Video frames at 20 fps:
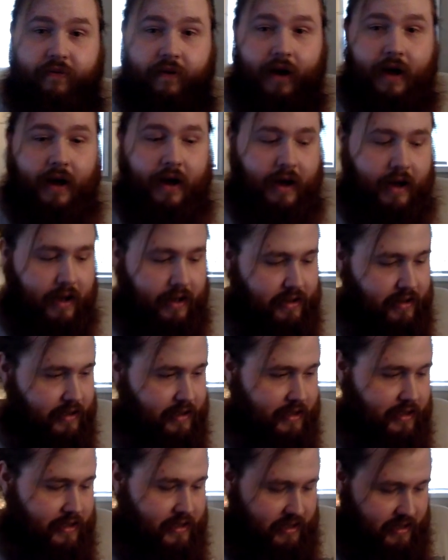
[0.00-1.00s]

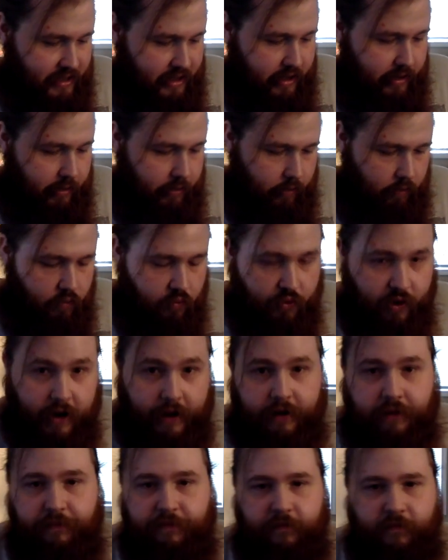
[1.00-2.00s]

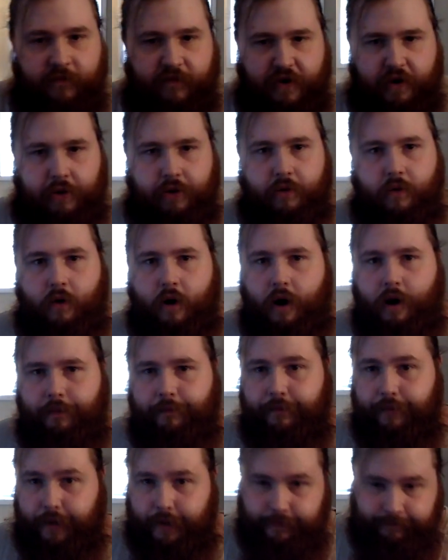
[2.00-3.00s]
read further
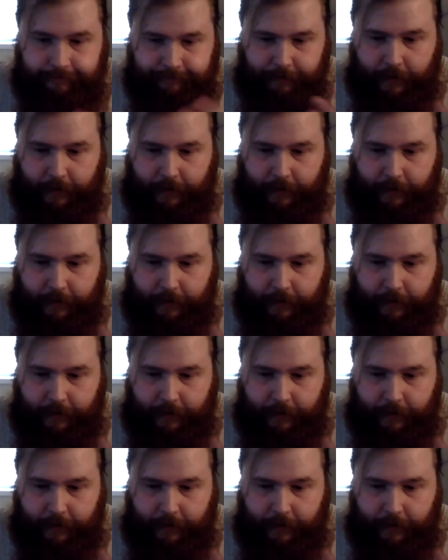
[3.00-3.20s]
on, but